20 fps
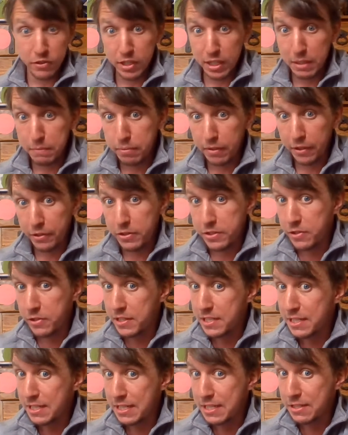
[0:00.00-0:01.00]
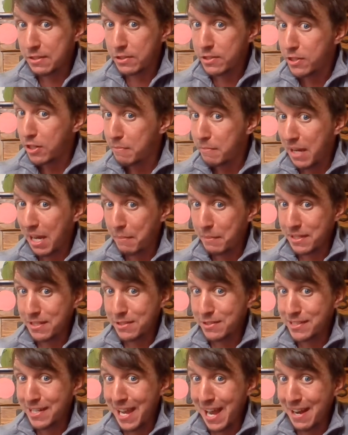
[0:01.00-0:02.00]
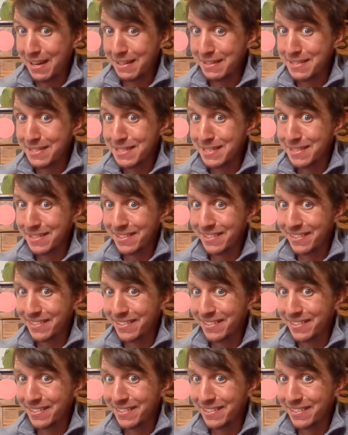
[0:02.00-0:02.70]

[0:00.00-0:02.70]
with your brothers or sisters or mommies or daddies?